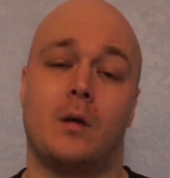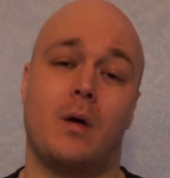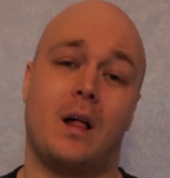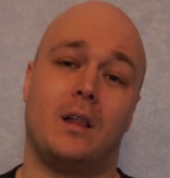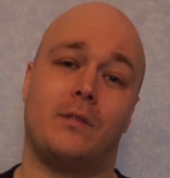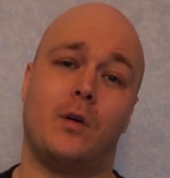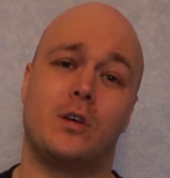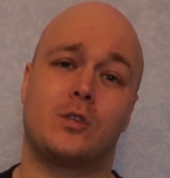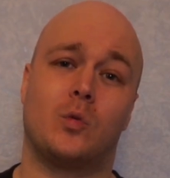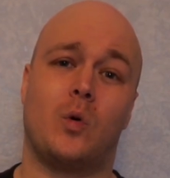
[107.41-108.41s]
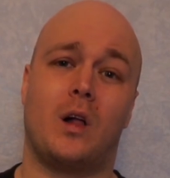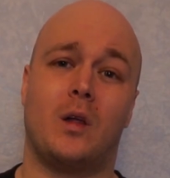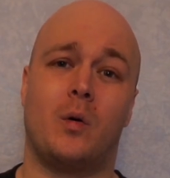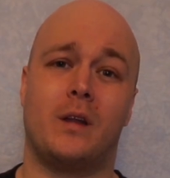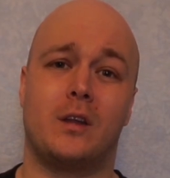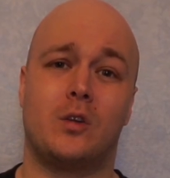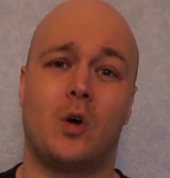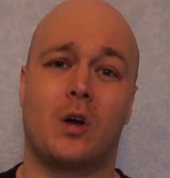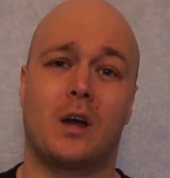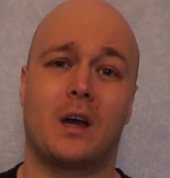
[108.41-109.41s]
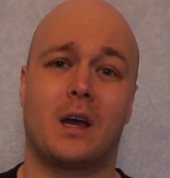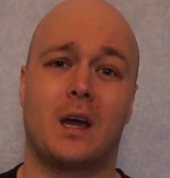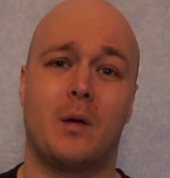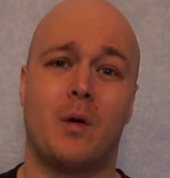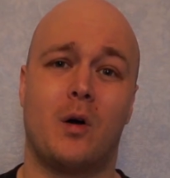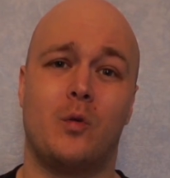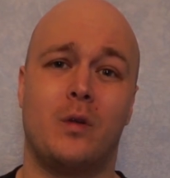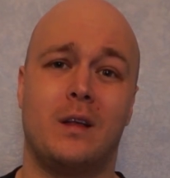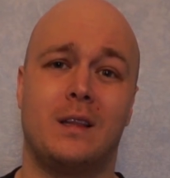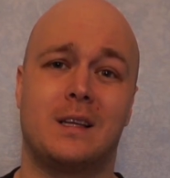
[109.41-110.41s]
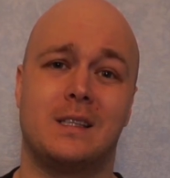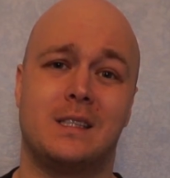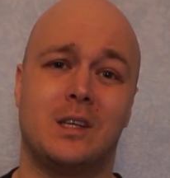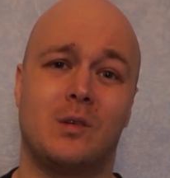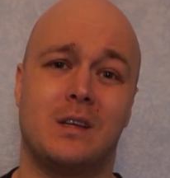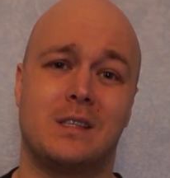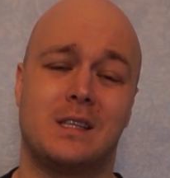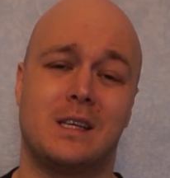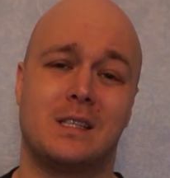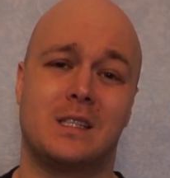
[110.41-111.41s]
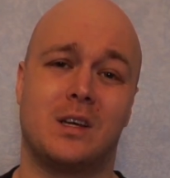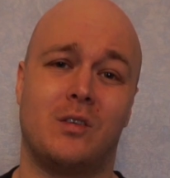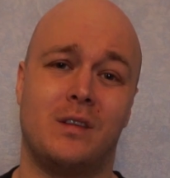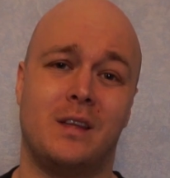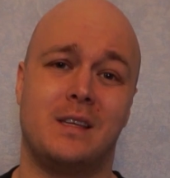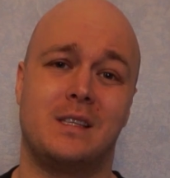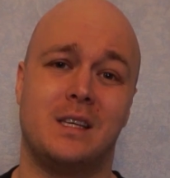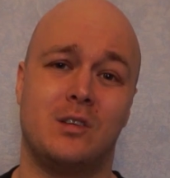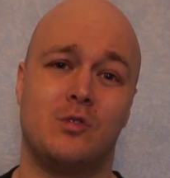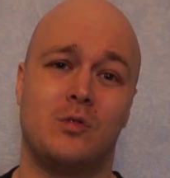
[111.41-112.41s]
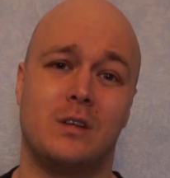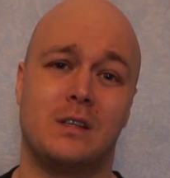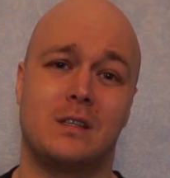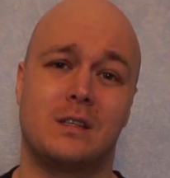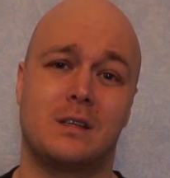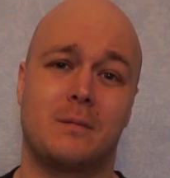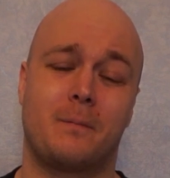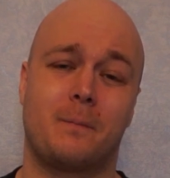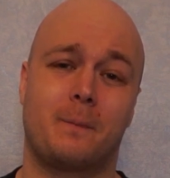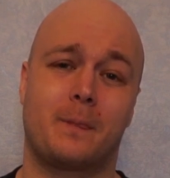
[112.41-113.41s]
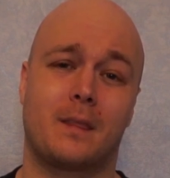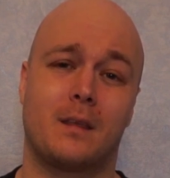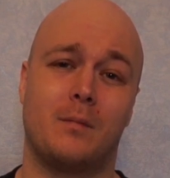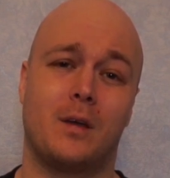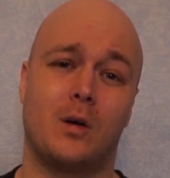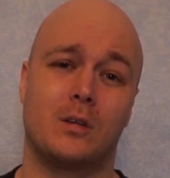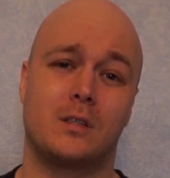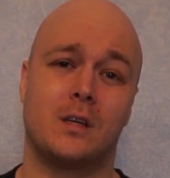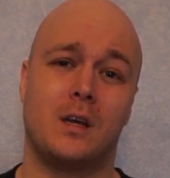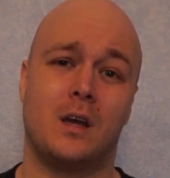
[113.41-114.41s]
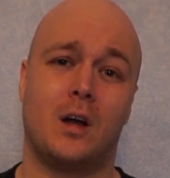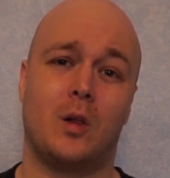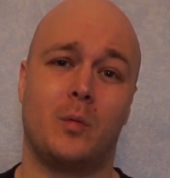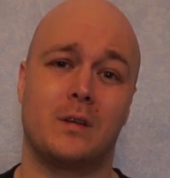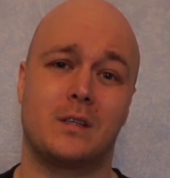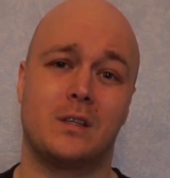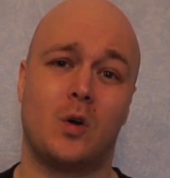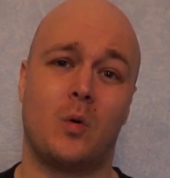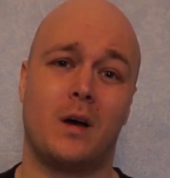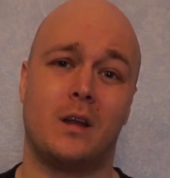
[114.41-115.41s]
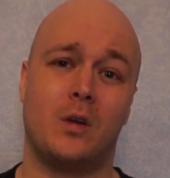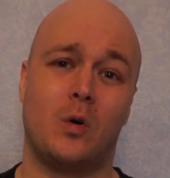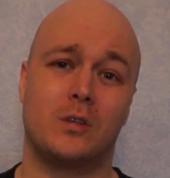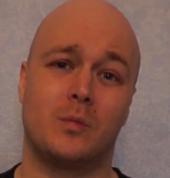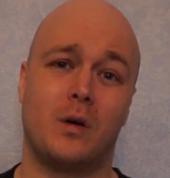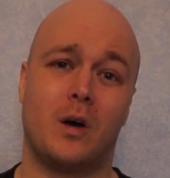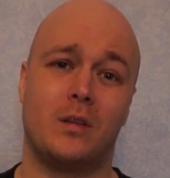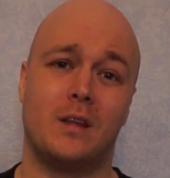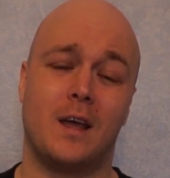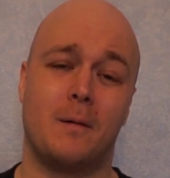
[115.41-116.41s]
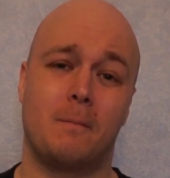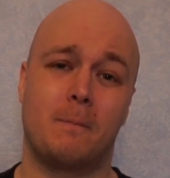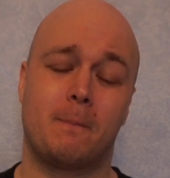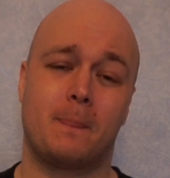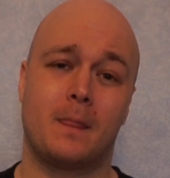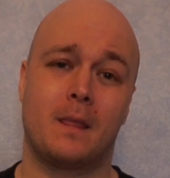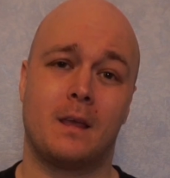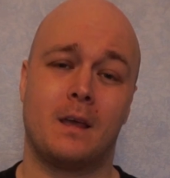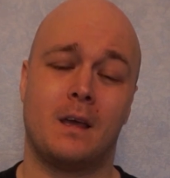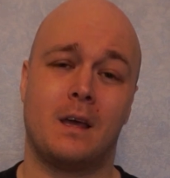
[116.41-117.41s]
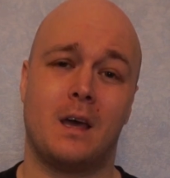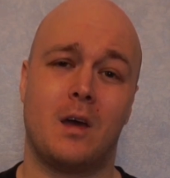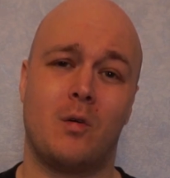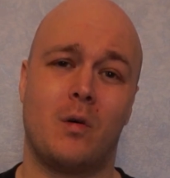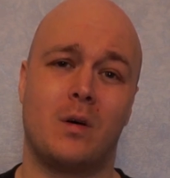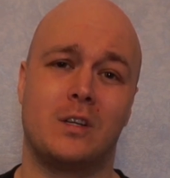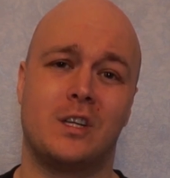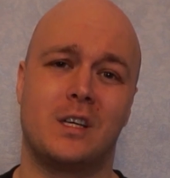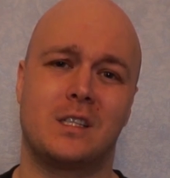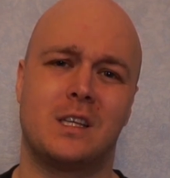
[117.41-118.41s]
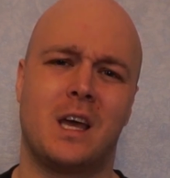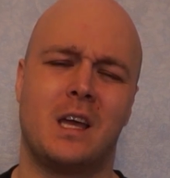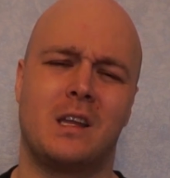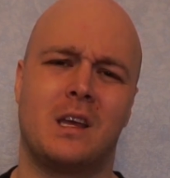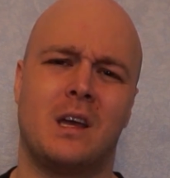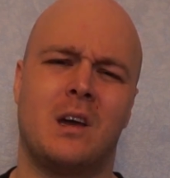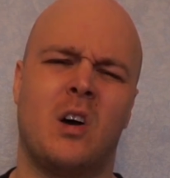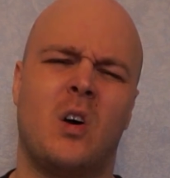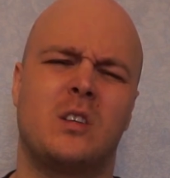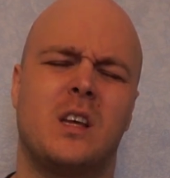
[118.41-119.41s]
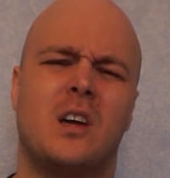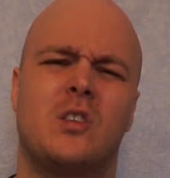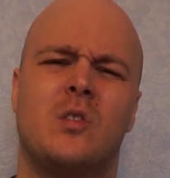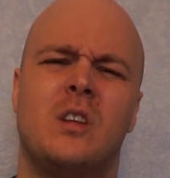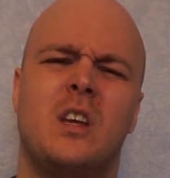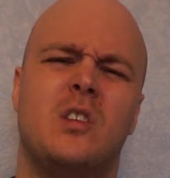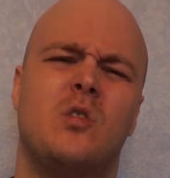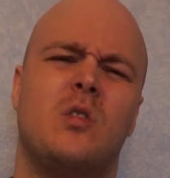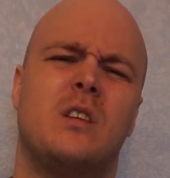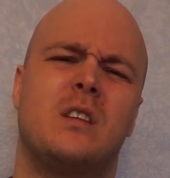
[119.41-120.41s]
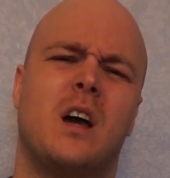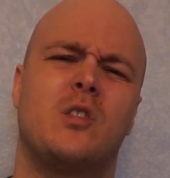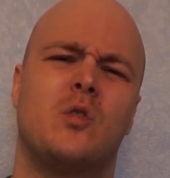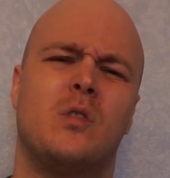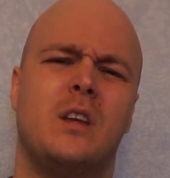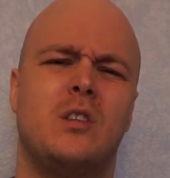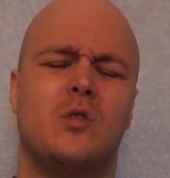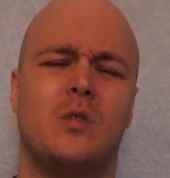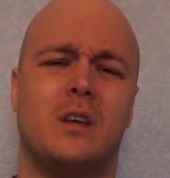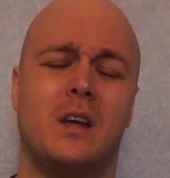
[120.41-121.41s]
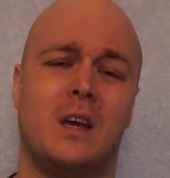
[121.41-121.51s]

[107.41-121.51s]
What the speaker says: Well, first of all, I want to talk about real consequences of these injuries, because almost no one knows about them. Everyone just saying, oh, such an injury,